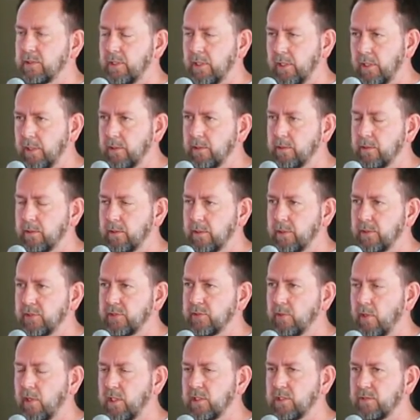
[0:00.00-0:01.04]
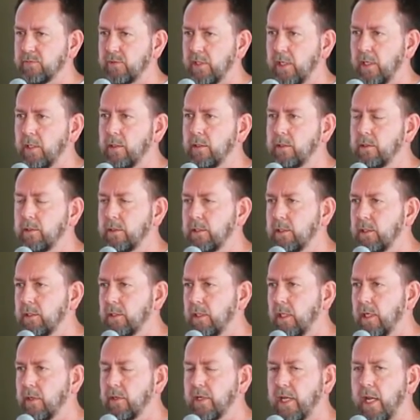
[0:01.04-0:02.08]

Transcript: and the size of our